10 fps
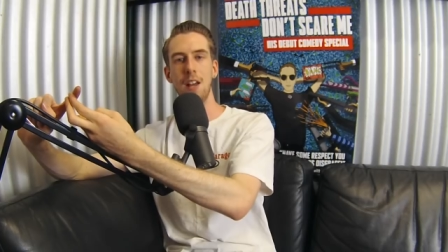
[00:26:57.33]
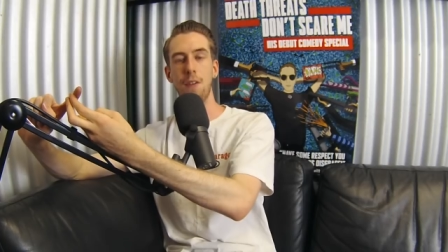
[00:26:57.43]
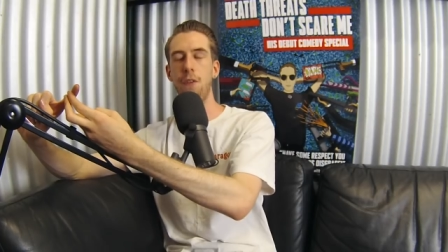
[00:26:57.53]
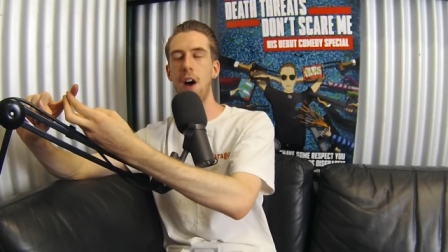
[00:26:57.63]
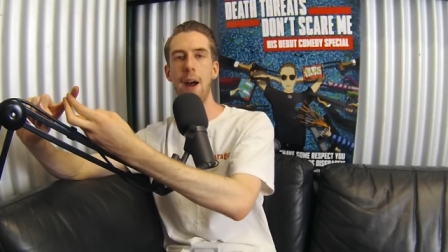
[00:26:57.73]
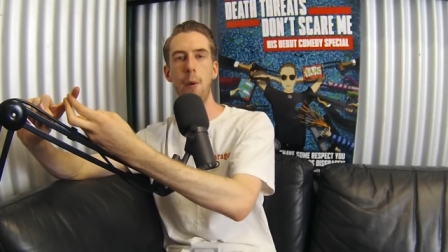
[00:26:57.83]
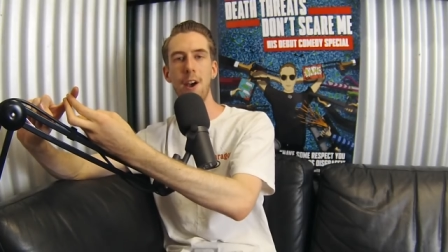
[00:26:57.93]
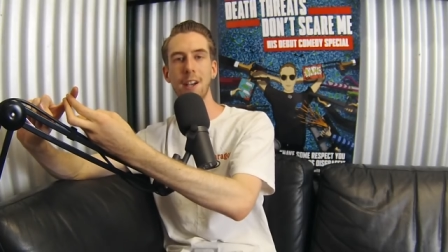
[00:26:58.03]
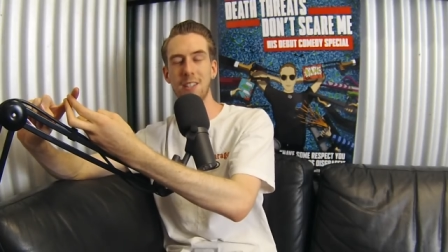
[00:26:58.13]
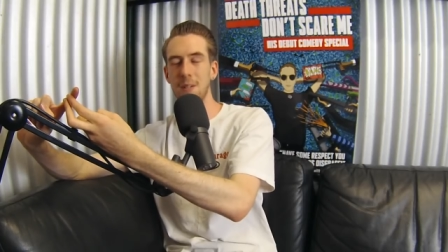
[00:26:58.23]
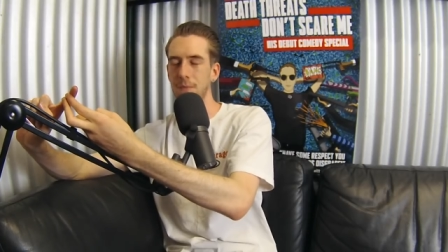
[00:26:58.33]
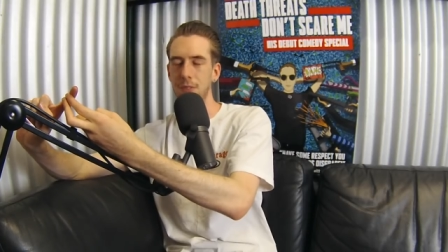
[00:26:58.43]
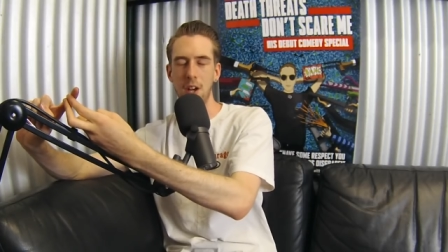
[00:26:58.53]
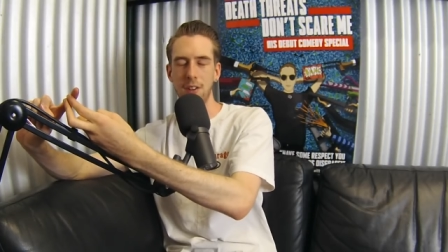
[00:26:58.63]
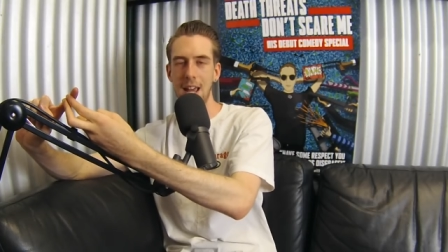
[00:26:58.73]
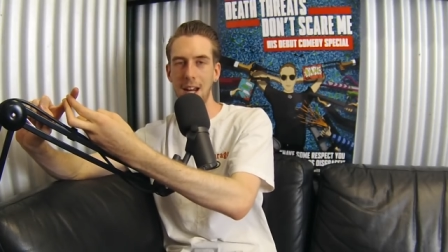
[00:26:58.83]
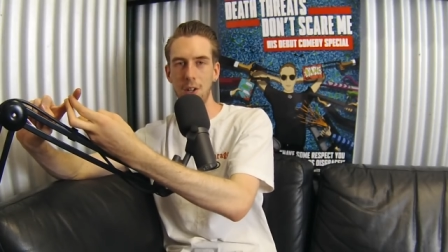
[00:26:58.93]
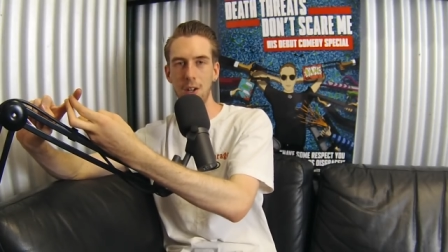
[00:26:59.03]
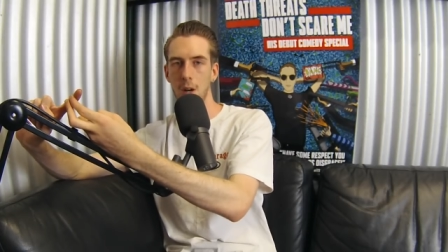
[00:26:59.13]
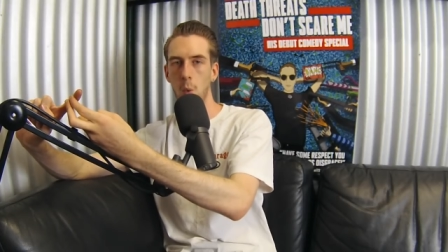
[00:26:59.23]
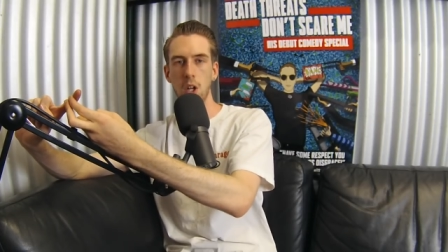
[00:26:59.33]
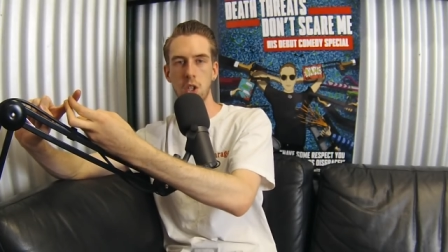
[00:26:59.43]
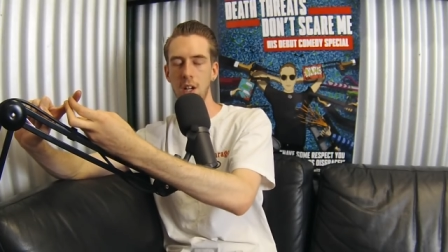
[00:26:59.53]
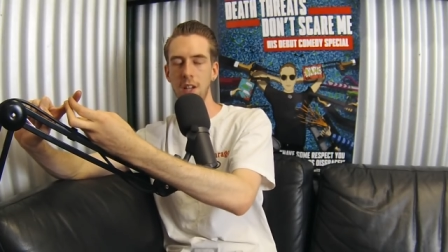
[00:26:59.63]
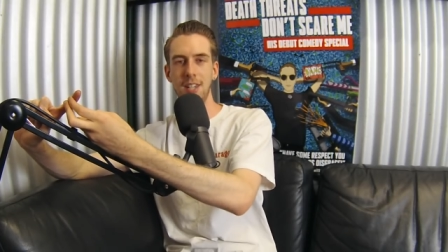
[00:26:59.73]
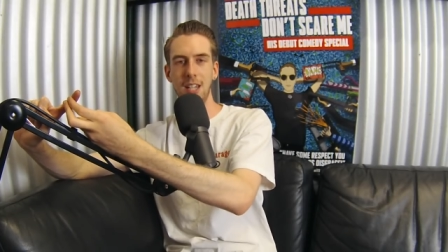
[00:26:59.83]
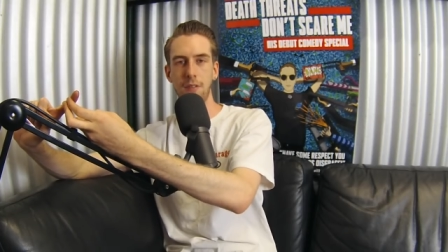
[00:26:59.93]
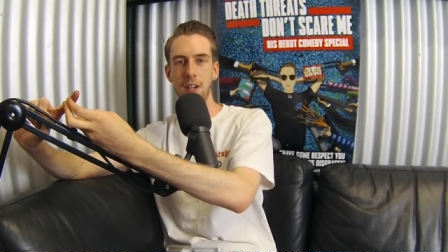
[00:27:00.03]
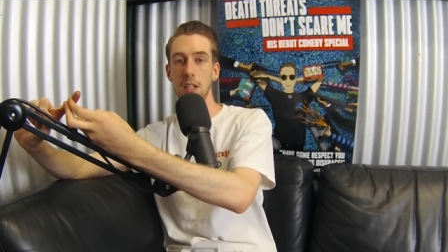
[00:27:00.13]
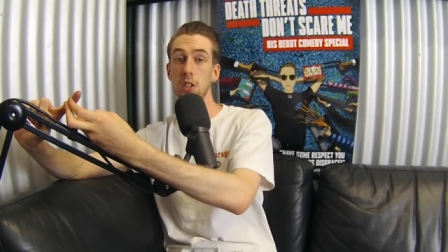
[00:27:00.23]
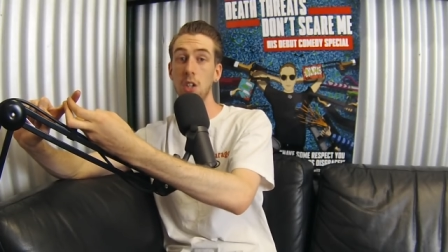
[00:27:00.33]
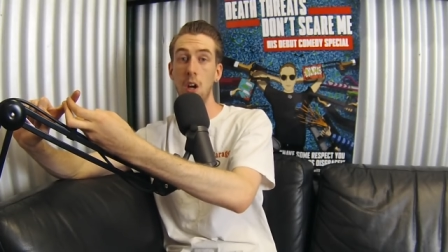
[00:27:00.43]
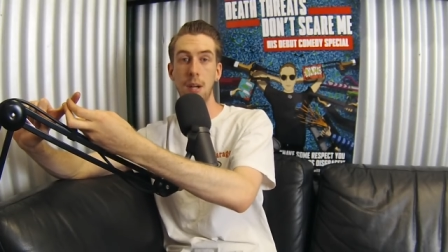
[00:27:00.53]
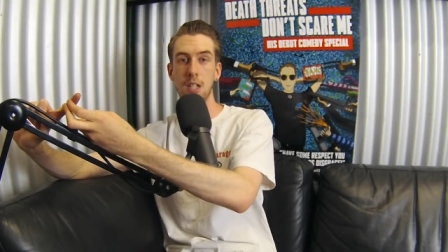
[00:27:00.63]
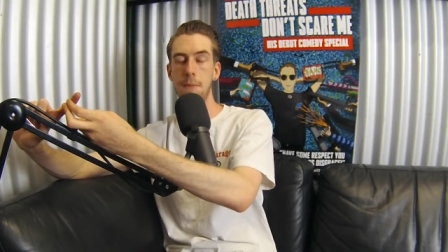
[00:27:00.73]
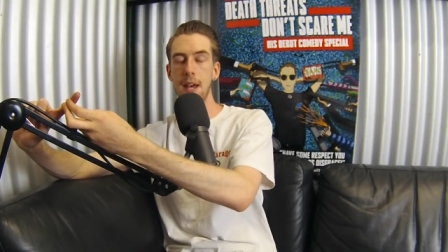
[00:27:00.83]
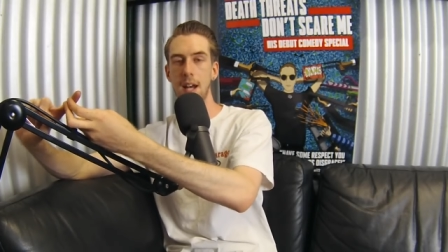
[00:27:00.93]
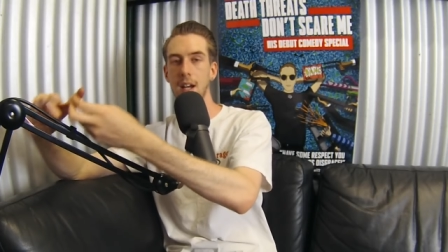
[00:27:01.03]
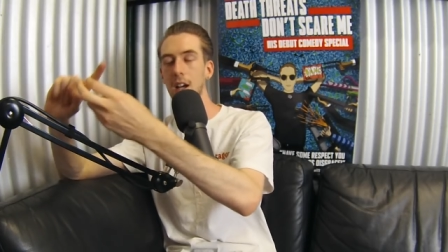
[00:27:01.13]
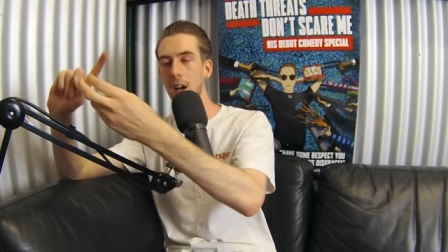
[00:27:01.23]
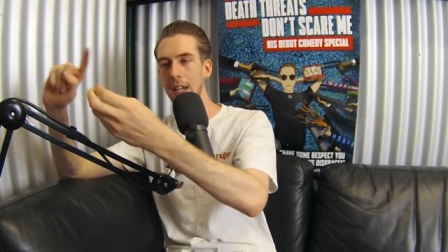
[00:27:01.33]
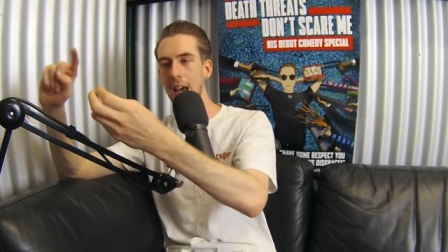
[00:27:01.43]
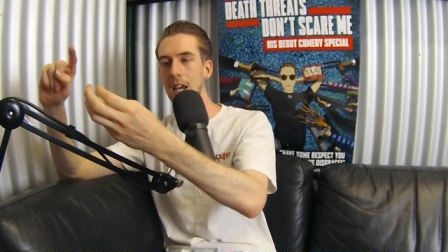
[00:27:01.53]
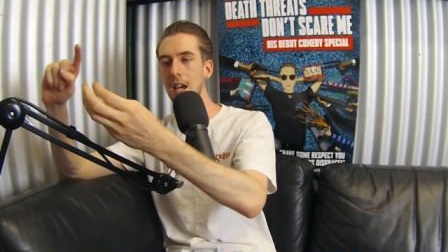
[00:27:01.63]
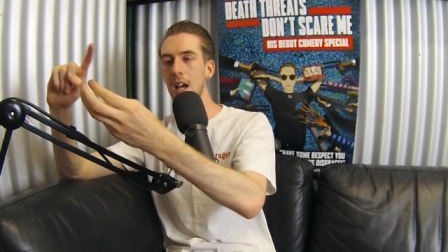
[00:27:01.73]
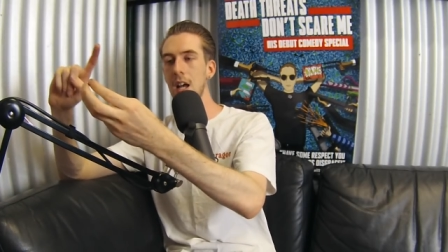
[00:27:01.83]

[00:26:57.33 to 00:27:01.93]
The fireworks, not that good. Watch it on TV, so much better, okay?